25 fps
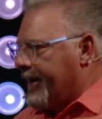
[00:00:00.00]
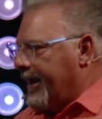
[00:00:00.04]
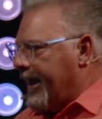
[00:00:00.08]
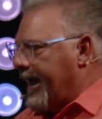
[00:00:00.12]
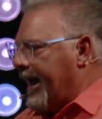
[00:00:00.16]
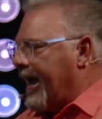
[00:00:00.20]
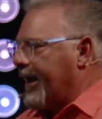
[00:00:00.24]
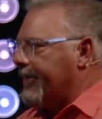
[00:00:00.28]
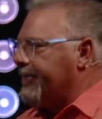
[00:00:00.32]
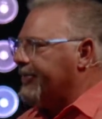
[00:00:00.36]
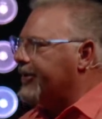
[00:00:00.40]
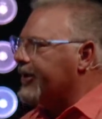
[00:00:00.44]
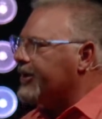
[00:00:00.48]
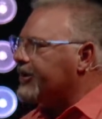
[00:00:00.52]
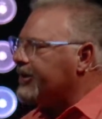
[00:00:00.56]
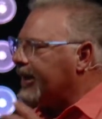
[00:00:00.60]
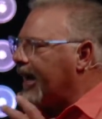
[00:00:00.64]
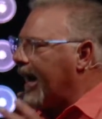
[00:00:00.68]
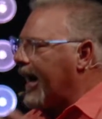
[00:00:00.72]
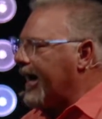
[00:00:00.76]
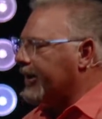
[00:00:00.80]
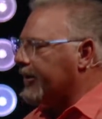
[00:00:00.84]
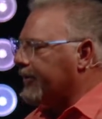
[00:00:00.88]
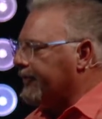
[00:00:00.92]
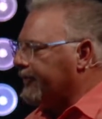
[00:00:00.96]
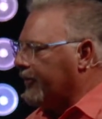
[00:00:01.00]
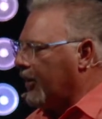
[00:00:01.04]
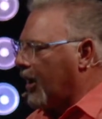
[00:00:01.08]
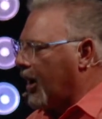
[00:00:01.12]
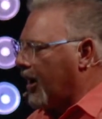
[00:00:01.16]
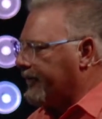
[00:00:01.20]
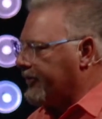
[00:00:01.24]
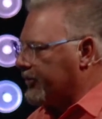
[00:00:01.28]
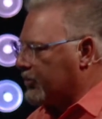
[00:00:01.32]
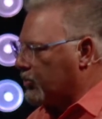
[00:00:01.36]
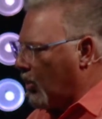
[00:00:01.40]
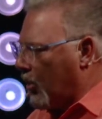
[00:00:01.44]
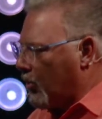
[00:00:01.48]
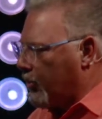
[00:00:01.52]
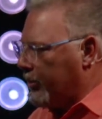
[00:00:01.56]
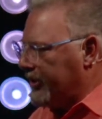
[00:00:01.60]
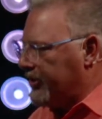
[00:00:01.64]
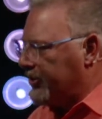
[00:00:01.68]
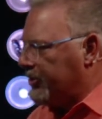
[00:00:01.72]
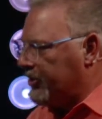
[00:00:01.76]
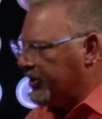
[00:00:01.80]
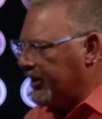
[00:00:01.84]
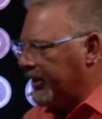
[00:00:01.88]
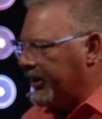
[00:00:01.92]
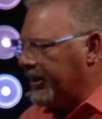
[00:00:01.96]
And this kind of love is what we
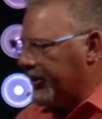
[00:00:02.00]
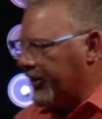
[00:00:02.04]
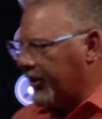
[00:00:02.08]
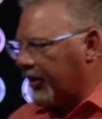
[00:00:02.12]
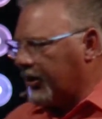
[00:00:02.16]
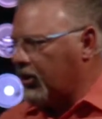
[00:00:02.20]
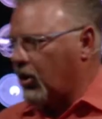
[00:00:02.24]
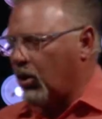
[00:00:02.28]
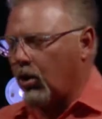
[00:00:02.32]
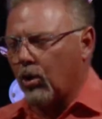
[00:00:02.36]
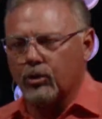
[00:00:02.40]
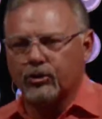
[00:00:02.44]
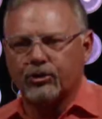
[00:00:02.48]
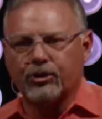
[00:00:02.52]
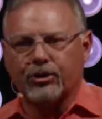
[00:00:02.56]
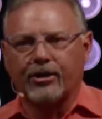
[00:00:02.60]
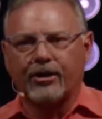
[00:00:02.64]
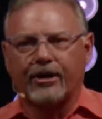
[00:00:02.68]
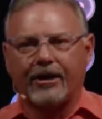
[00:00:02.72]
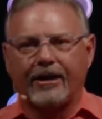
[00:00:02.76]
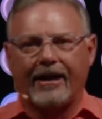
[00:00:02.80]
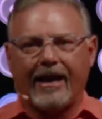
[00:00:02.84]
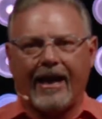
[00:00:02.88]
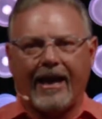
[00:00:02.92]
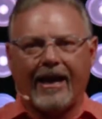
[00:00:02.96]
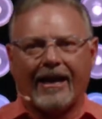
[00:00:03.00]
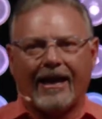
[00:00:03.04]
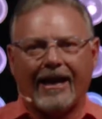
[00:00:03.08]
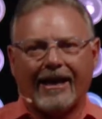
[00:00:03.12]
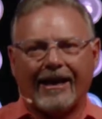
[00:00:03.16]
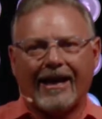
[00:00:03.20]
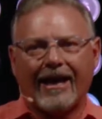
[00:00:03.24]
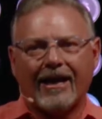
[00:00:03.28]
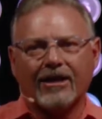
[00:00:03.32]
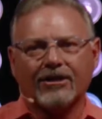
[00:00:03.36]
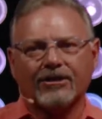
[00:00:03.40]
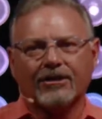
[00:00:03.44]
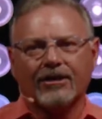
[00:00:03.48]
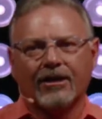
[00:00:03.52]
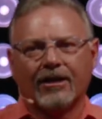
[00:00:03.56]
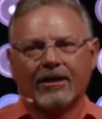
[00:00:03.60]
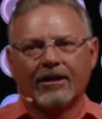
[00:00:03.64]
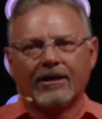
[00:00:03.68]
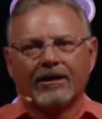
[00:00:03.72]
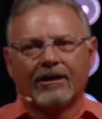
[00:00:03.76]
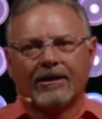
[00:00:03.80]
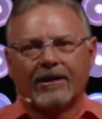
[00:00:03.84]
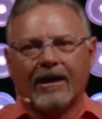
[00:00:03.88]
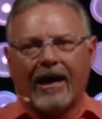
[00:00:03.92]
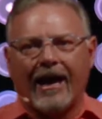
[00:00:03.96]
see in our culture today. And I guess
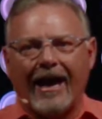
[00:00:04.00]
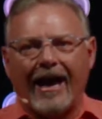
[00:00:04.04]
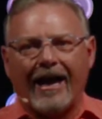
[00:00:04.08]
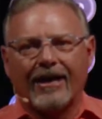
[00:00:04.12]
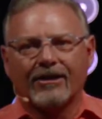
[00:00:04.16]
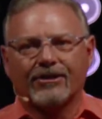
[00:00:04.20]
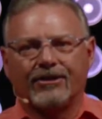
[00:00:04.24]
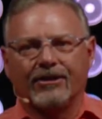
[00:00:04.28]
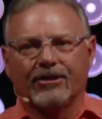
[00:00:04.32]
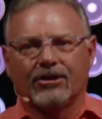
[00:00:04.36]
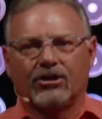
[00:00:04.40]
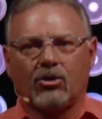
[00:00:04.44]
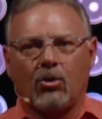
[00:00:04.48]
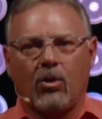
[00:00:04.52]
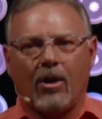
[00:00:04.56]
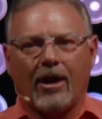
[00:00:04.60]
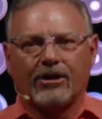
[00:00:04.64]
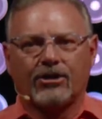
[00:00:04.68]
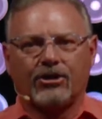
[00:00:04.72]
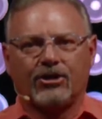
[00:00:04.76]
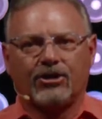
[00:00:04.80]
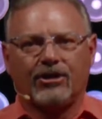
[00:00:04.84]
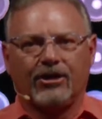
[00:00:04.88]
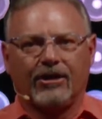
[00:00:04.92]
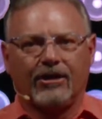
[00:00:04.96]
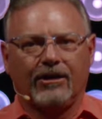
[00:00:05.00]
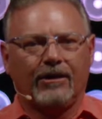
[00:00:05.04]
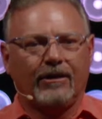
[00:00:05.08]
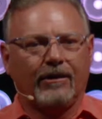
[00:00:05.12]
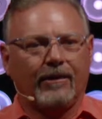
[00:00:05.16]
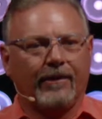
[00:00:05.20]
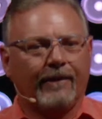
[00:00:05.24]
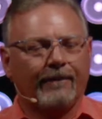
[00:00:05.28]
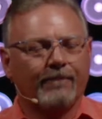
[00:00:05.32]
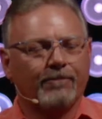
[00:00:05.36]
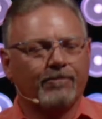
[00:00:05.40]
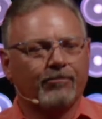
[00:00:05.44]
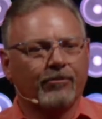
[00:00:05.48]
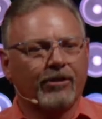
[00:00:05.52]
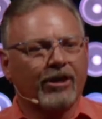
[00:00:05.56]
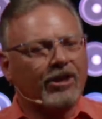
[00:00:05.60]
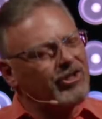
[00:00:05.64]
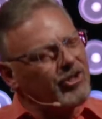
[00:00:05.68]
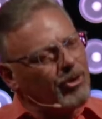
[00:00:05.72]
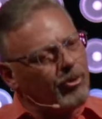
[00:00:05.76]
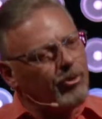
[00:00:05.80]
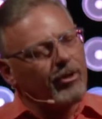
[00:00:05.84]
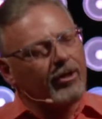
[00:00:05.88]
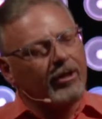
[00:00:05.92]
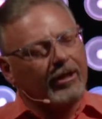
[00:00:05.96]
I ask this question
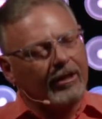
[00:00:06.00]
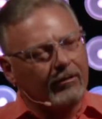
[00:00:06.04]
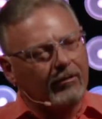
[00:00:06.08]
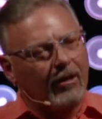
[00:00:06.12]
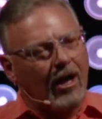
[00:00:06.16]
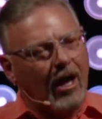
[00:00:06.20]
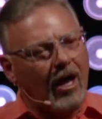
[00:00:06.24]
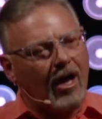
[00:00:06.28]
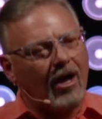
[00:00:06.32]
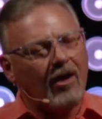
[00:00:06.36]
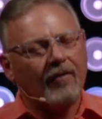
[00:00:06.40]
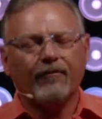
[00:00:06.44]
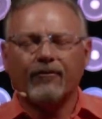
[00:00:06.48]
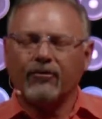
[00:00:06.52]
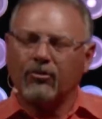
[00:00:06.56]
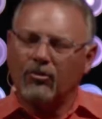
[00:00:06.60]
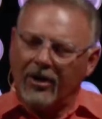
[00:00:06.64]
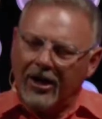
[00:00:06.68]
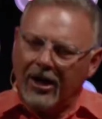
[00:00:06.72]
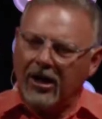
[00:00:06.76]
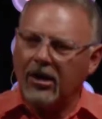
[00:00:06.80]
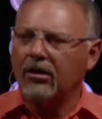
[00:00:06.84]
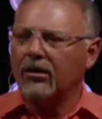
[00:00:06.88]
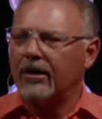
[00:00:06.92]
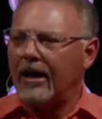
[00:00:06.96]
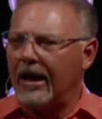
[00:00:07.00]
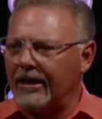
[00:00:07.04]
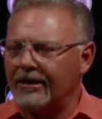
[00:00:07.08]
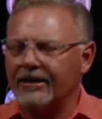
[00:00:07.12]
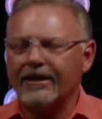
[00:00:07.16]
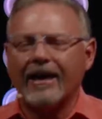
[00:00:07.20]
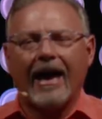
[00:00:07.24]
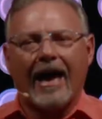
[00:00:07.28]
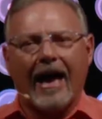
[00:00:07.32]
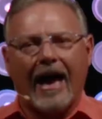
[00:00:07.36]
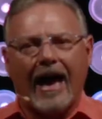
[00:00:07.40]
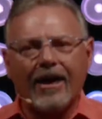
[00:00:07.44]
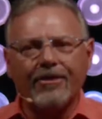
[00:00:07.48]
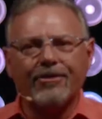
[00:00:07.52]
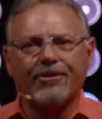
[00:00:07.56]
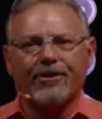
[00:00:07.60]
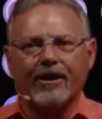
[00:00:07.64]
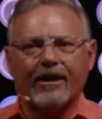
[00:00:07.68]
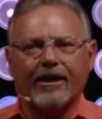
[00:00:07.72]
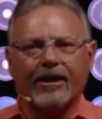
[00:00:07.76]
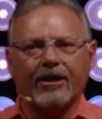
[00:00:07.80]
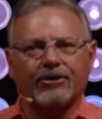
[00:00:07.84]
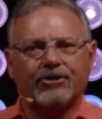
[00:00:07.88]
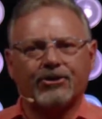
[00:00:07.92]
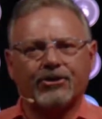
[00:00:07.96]
is it really love? Well, yeah, I
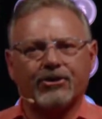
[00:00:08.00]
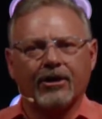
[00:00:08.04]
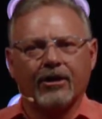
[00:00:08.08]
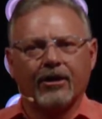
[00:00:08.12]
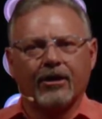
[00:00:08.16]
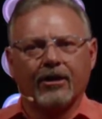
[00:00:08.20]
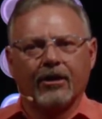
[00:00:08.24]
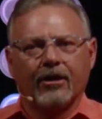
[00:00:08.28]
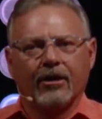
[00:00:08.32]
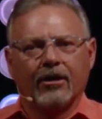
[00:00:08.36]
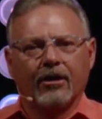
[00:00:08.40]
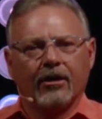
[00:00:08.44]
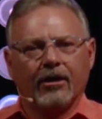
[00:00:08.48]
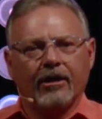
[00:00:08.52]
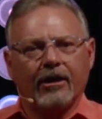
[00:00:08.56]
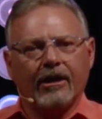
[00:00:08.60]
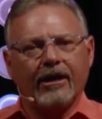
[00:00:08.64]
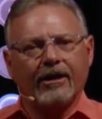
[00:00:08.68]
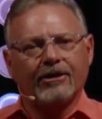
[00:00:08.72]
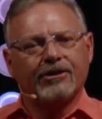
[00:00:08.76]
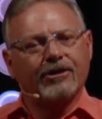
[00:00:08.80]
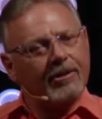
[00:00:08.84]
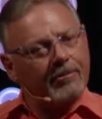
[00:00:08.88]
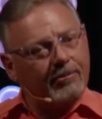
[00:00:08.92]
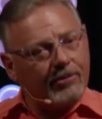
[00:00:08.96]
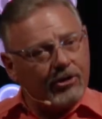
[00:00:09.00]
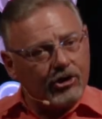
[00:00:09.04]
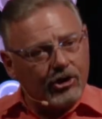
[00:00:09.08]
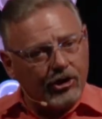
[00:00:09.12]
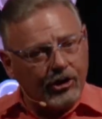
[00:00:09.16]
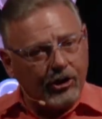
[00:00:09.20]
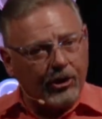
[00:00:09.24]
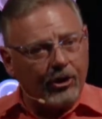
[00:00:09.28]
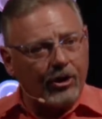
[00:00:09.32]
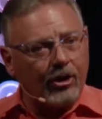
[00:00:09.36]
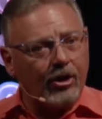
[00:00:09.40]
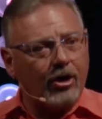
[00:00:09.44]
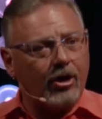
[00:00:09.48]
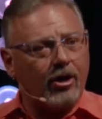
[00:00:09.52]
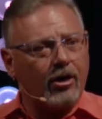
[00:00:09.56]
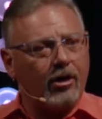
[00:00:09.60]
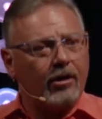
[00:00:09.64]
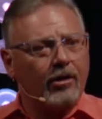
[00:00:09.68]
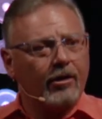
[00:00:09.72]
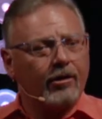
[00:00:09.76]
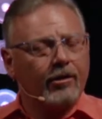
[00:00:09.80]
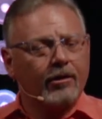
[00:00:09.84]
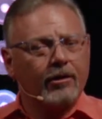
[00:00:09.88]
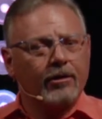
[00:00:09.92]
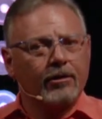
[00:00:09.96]
think it's it's immature,
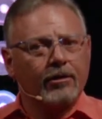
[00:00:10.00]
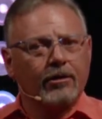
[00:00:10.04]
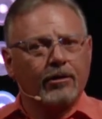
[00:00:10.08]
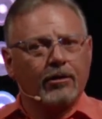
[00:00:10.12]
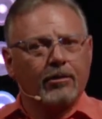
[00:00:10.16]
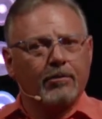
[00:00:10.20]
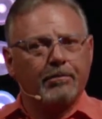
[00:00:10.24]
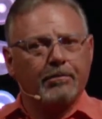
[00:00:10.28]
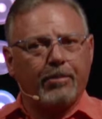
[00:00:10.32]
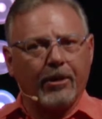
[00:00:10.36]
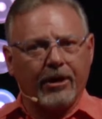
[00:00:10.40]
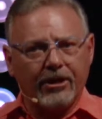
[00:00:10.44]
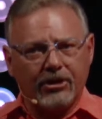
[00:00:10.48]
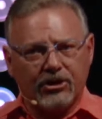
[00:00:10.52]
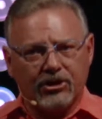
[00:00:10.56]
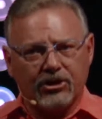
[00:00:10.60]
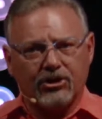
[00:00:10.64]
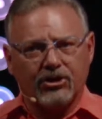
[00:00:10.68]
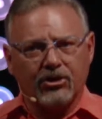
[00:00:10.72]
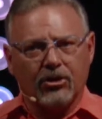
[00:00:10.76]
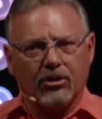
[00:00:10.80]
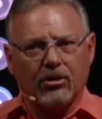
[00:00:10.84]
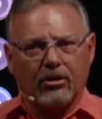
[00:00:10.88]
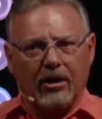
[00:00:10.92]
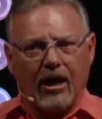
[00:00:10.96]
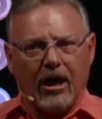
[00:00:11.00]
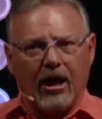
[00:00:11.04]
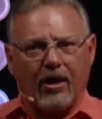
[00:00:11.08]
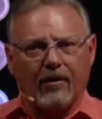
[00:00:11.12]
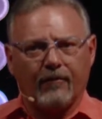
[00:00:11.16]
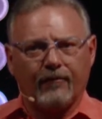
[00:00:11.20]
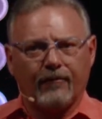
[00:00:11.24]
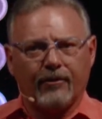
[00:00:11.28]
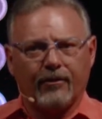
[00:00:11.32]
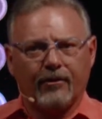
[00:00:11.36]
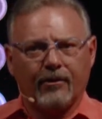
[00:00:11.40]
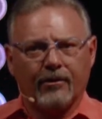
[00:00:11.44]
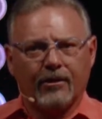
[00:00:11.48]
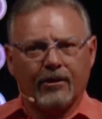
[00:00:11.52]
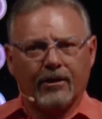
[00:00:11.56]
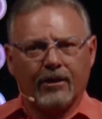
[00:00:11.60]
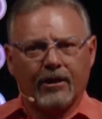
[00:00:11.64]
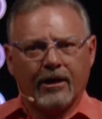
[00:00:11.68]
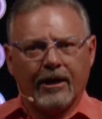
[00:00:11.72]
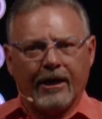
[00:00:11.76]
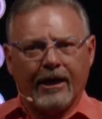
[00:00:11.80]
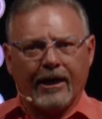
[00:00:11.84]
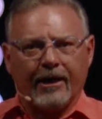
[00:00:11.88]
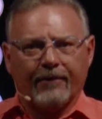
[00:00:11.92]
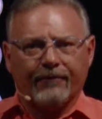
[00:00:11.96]
but it's still love.
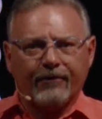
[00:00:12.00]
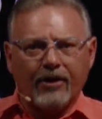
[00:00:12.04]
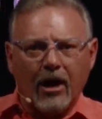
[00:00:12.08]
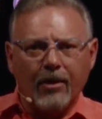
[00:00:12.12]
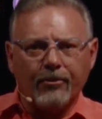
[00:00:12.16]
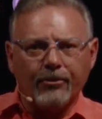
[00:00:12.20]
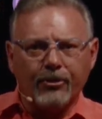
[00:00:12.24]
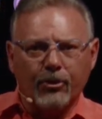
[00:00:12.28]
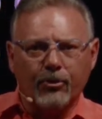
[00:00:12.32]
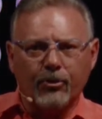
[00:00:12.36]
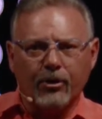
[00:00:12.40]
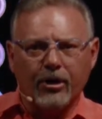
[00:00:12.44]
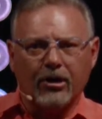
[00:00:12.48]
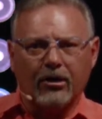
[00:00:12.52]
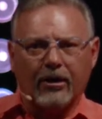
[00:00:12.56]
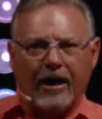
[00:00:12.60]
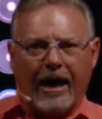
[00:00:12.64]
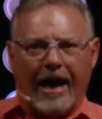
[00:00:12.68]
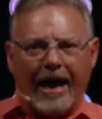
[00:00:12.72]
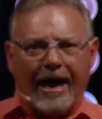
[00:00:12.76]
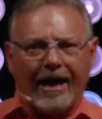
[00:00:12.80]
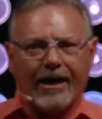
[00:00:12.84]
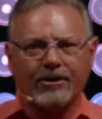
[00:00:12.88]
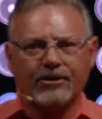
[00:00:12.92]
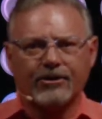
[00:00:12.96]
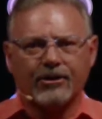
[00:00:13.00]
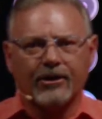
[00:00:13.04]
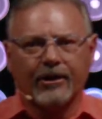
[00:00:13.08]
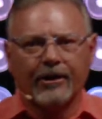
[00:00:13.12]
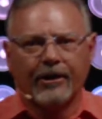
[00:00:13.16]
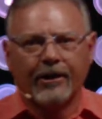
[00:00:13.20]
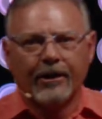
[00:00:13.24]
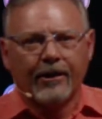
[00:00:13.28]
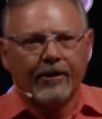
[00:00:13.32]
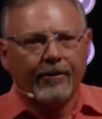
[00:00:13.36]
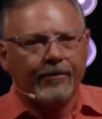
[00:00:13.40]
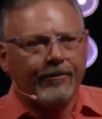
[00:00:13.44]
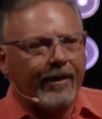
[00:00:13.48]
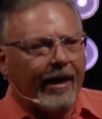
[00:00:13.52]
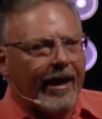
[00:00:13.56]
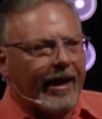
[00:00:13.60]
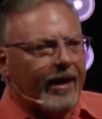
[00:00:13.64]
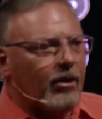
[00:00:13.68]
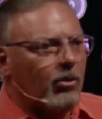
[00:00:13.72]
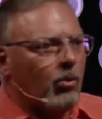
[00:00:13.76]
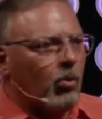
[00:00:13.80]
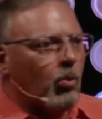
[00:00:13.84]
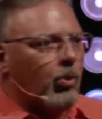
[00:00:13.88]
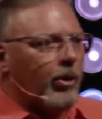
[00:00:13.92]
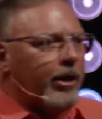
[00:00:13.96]
And I've come to realize
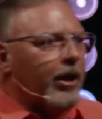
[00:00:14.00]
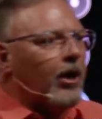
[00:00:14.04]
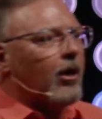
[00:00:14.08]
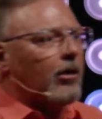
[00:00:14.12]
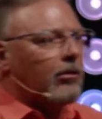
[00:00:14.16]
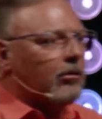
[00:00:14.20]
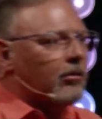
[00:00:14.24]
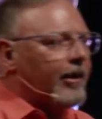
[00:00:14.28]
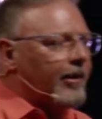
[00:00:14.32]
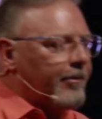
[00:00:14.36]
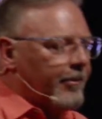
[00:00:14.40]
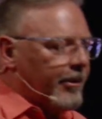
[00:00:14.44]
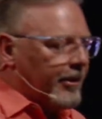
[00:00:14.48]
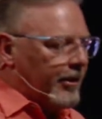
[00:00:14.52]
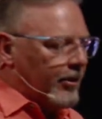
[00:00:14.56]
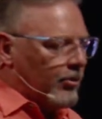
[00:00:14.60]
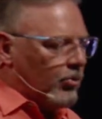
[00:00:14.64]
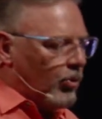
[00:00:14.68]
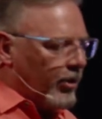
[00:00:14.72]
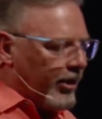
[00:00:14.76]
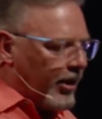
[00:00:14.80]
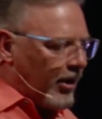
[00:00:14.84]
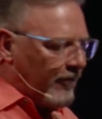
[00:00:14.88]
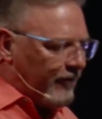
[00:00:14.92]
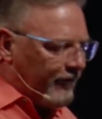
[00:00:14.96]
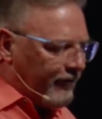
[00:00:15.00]
that we are limited, we are